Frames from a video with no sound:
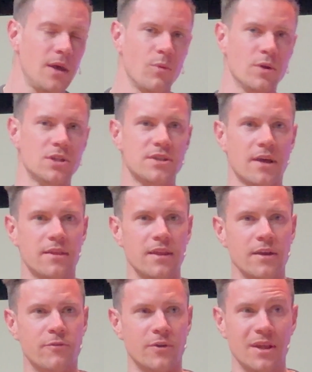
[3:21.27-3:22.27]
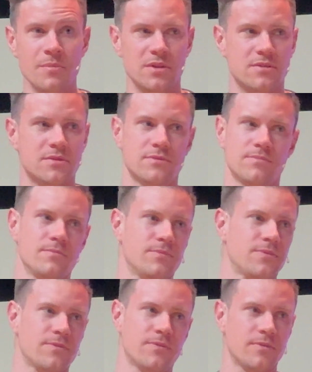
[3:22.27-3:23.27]
which I think for them it's
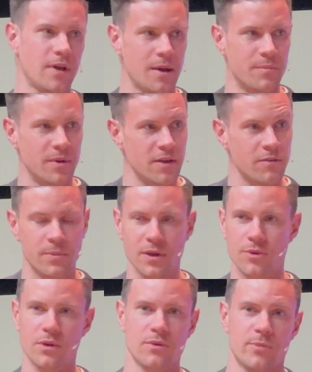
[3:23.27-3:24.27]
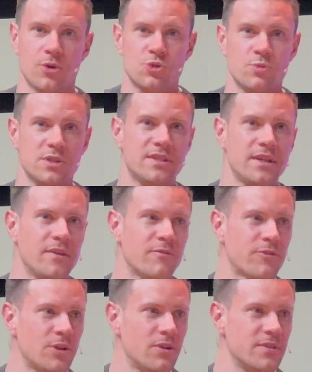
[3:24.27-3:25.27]
unbelievable because we sit in
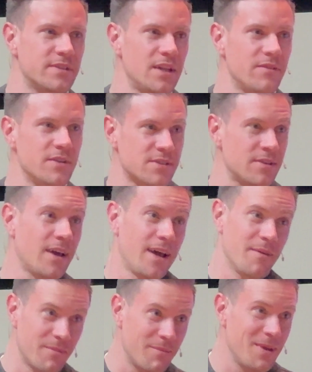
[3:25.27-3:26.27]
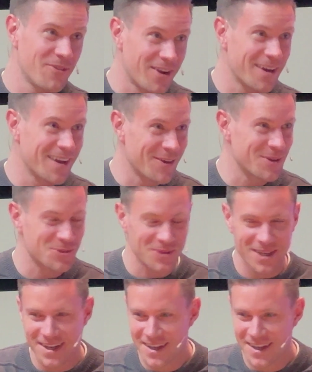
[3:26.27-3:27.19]
front of the television. and me right now as well.